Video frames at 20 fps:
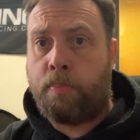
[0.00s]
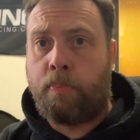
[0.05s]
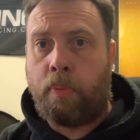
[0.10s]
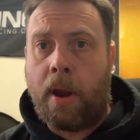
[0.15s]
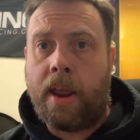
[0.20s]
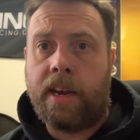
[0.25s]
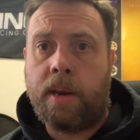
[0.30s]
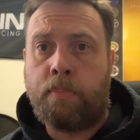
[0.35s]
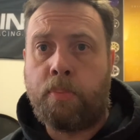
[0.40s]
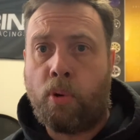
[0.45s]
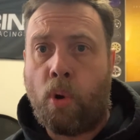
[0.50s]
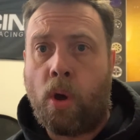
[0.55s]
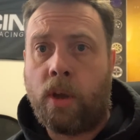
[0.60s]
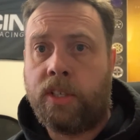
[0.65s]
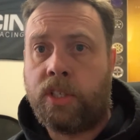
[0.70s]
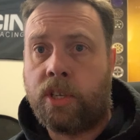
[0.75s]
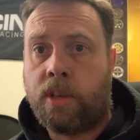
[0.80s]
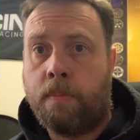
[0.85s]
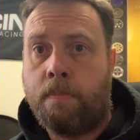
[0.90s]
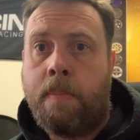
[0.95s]
a
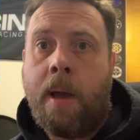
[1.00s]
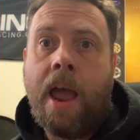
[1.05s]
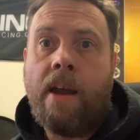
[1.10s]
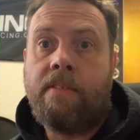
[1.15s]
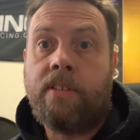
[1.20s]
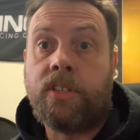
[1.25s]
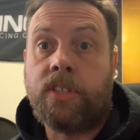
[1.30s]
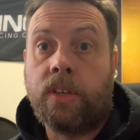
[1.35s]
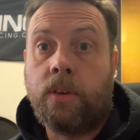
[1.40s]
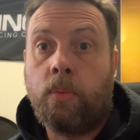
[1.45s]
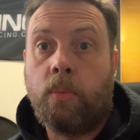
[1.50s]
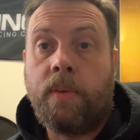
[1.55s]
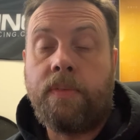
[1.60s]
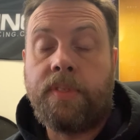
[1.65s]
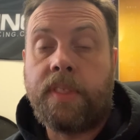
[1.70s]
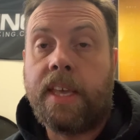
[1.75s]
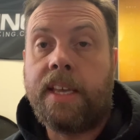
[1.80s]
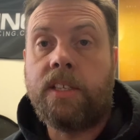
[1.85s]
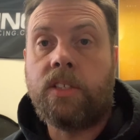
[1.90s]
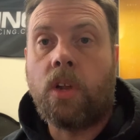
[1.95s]
price comparison with
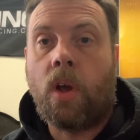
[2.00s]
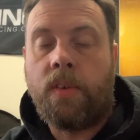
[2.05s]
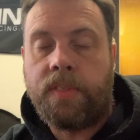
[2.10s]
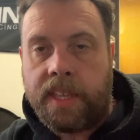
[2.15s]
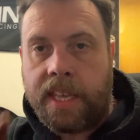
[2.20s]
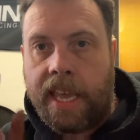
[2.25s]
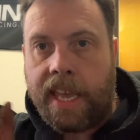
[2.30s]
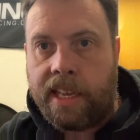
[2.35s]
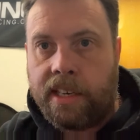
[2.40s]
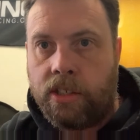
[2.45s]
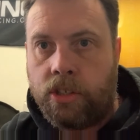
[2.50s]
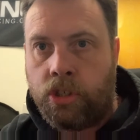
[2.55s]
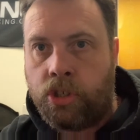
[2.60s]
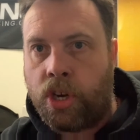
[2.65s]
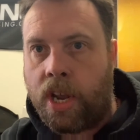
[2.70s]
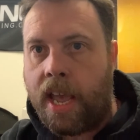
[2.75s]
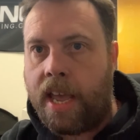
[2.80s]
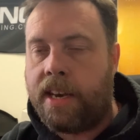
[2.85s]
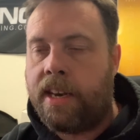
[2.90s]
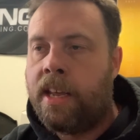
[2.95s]
things like the
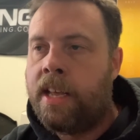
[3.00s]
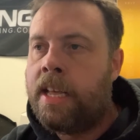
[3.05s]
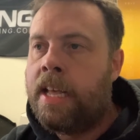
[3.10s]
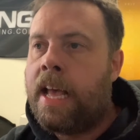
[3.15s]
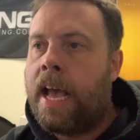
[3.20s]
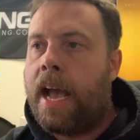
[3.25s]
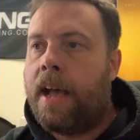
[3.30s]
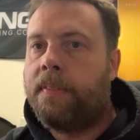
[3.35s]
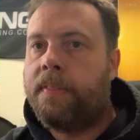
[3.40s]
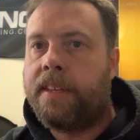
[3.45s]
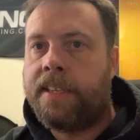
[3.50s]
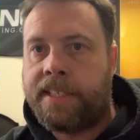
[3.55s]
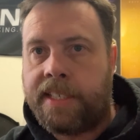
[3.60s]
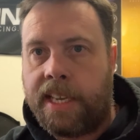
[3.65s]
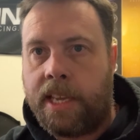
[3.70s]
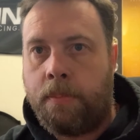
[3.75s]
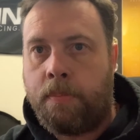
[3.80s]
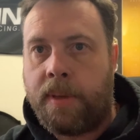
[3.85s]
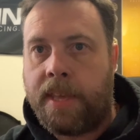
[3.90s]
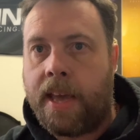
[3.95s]
InGen and the
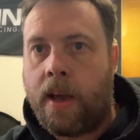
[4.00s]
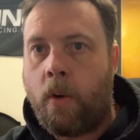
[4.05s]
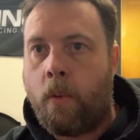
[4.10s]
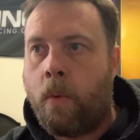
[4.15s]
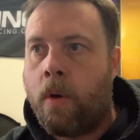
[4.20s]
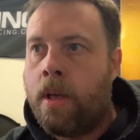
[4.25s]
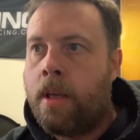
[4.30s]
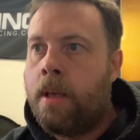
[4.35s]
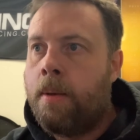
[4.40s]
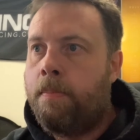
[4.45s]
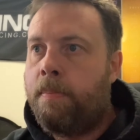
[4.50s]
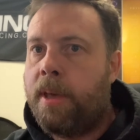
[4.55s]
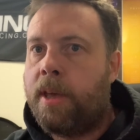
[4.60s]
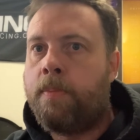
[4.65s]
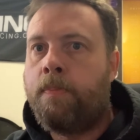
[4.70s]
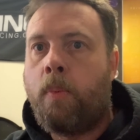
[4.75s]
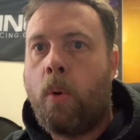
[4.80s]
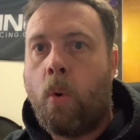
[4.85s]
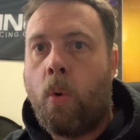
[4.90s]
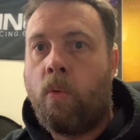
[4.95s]
CPL
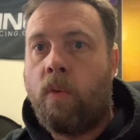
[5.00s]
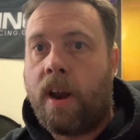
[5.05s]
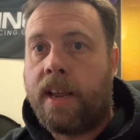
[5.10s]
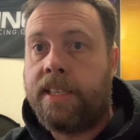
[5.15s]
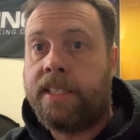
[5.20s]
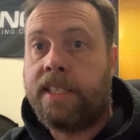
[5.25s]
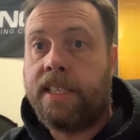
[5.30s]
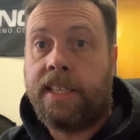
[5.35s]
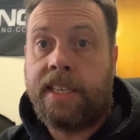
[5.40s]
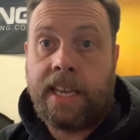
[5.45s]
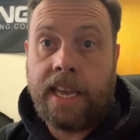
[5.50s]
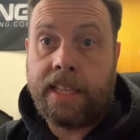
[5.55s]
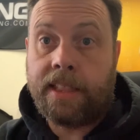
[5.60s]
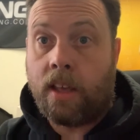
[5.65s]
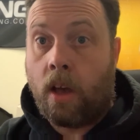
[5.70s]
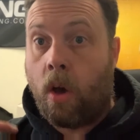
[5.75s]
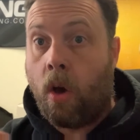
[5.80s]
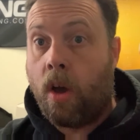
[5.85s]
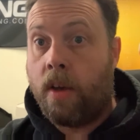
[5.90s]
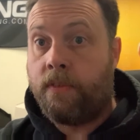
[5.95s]
big ball racing kit
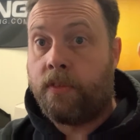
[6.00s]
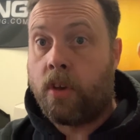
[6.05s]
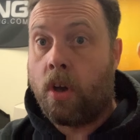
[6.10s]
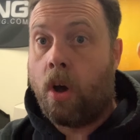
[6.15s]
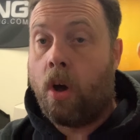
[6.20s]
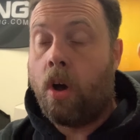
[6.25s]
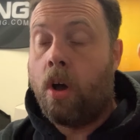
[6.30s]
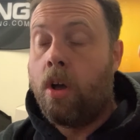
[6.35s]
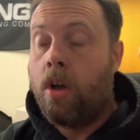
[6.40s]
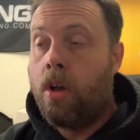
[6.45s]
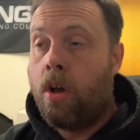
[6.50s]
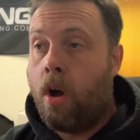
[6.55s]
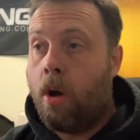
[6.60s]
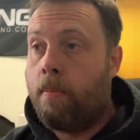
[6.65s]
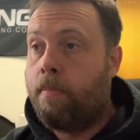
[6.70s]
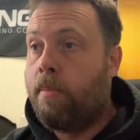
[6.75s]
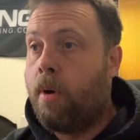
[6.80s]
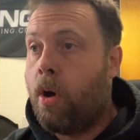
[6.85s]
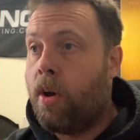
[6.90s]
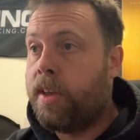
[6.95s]
that I've got on
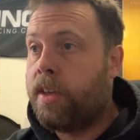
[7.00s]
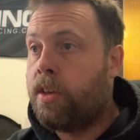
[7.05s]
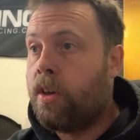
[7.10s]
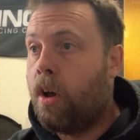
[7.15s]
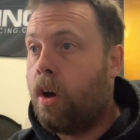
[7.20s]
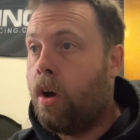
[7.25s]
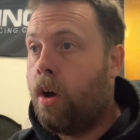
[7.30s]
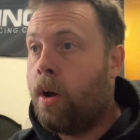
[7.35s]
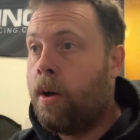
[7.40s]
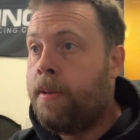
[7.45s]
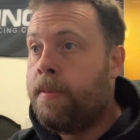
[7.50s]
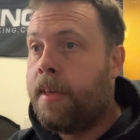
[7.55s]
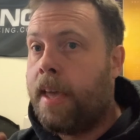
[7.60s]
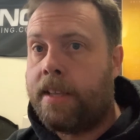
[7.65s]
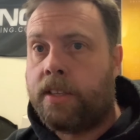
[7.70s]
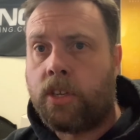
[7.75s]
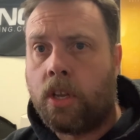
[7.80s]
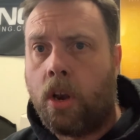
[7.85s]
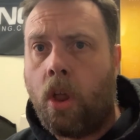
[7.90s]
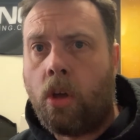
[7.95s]
my car,
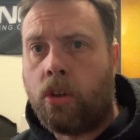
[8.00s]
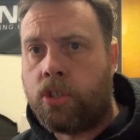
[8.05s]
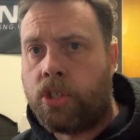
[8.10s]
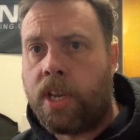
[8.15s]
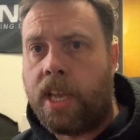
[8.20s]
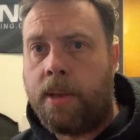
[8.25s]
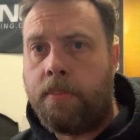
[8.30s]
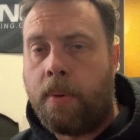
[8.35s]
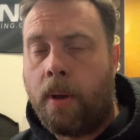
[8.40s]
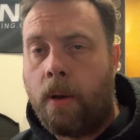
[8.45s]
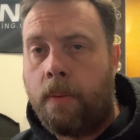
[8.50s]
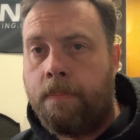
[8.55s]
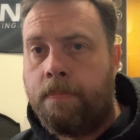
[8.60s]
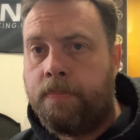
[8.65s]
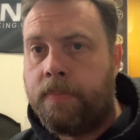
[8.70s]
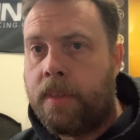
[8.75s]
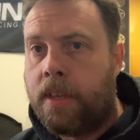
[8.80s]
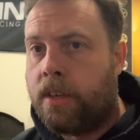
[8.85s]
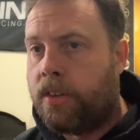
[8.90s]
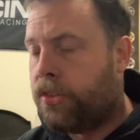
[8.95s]
it's a lot cheaper.
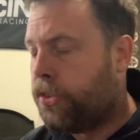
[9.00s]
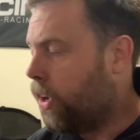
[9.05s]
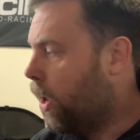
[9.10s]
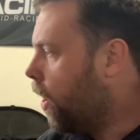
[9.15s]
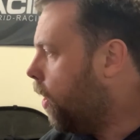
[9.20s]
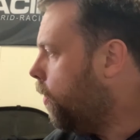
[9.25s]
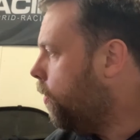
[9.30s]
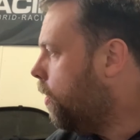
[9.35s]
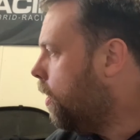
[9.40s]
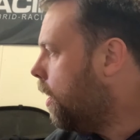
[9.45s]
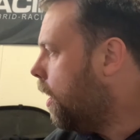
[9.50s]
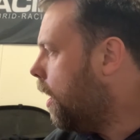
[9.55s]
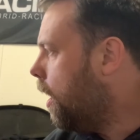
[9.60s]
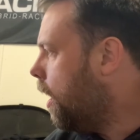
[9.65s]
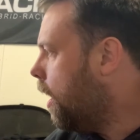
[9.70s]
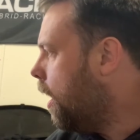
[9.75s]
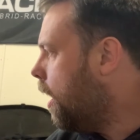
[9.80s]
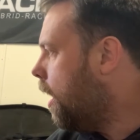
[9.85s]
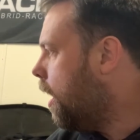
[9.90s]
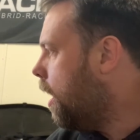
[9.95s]
So
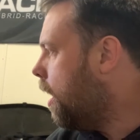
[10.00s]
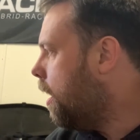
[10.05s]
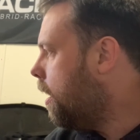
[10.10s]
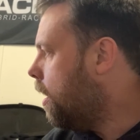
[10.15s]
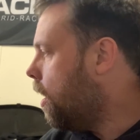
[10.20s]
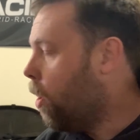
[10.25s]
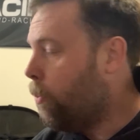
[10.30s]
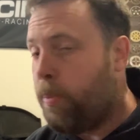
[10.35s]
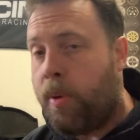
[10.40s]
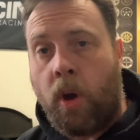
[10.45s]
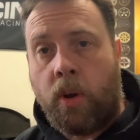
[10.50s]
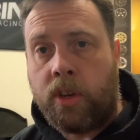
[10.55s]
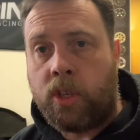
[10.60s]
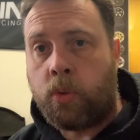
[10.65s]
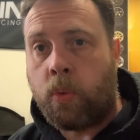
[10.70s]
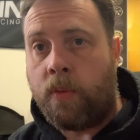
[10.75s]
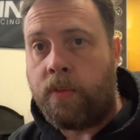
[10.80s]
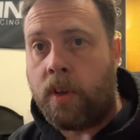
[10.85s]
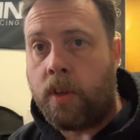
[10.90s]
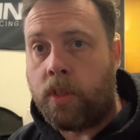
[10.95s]
I'll be honest
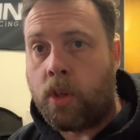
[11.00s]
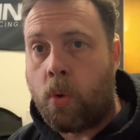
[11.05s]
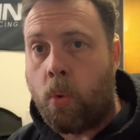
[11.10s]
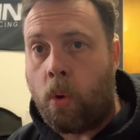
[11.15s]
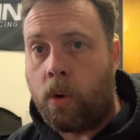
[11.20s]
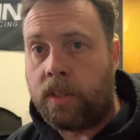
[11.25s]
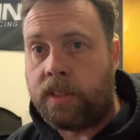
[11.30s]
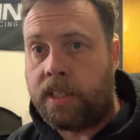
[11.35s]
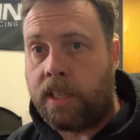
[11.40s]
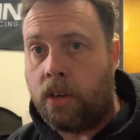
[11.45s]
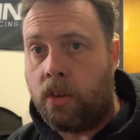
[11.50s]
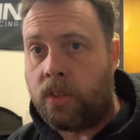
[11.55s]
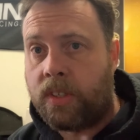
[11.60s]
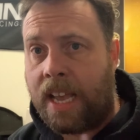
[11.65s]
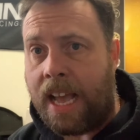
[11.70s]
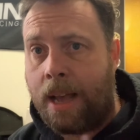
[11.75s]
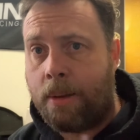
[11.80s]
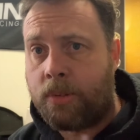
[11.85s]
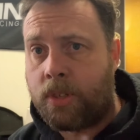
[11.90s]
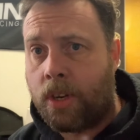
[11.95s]
with you, the quality looks
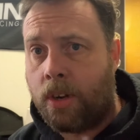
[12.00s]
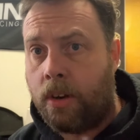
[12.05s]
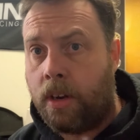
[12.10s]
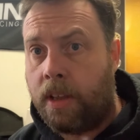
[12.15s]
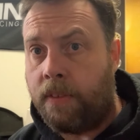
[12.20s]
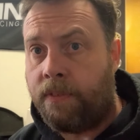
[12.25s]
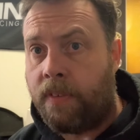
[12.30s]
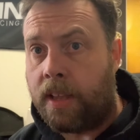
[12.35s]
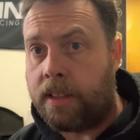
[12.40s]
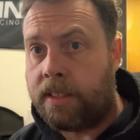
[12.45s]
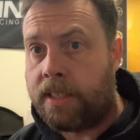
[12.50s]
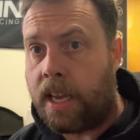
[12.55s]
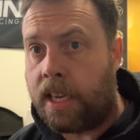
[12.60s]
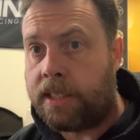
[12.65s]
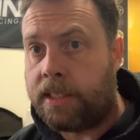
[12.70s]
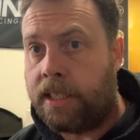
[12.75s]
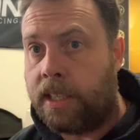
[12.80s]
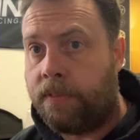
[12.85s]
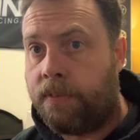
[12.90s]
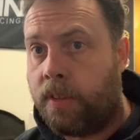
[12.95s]
absolutely
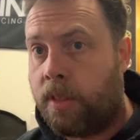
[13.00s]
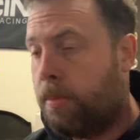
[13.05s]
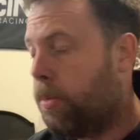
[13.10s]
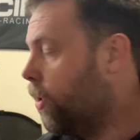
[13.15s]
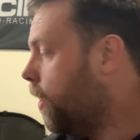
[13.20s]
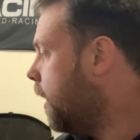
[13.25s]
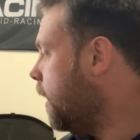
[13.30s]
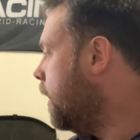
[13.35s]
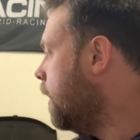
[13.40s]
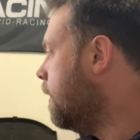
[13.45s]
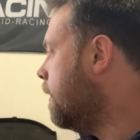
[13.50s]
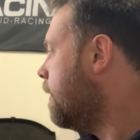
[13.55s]
fantastic for the money.